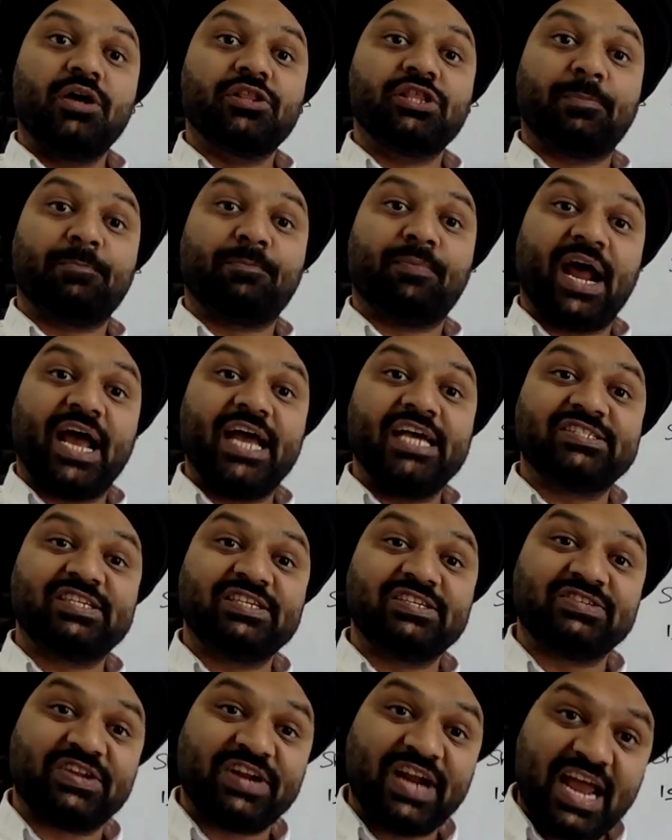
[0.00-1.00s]
the price
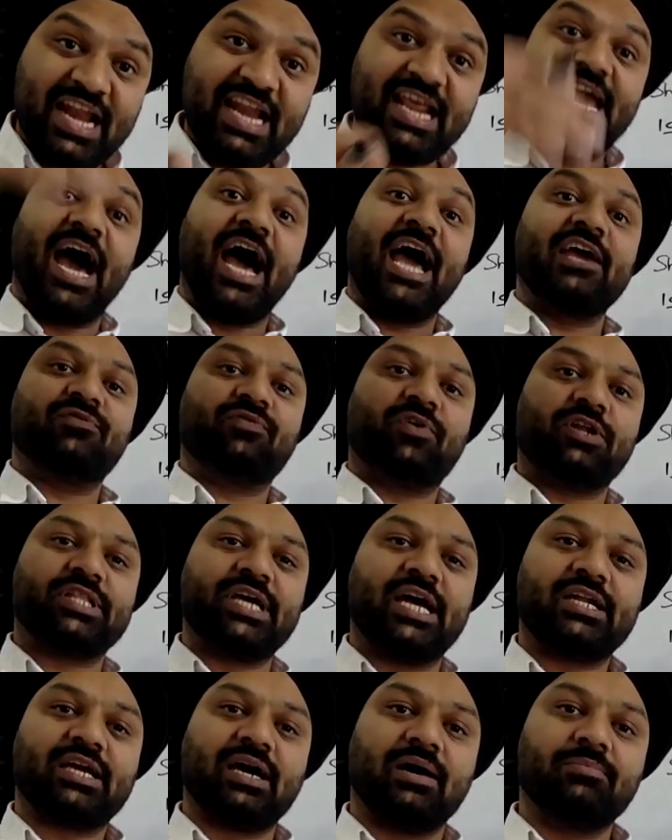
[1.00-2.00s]
is really high for
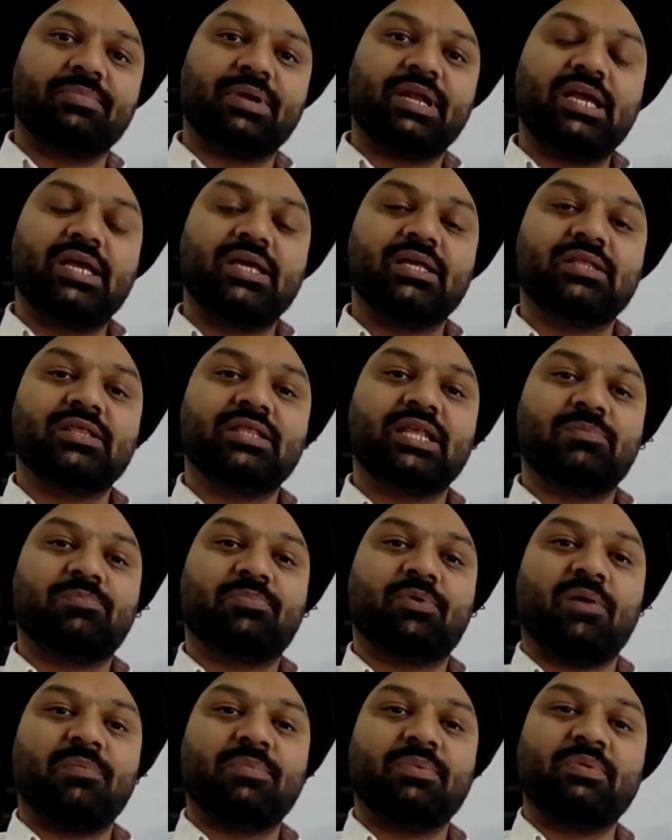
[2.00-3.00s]
that company, then
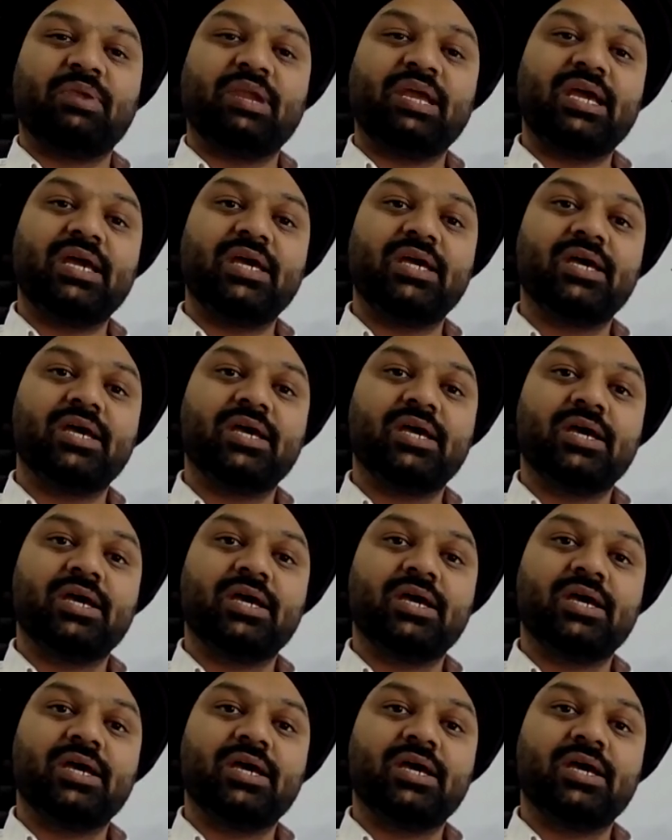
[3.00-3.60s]
probably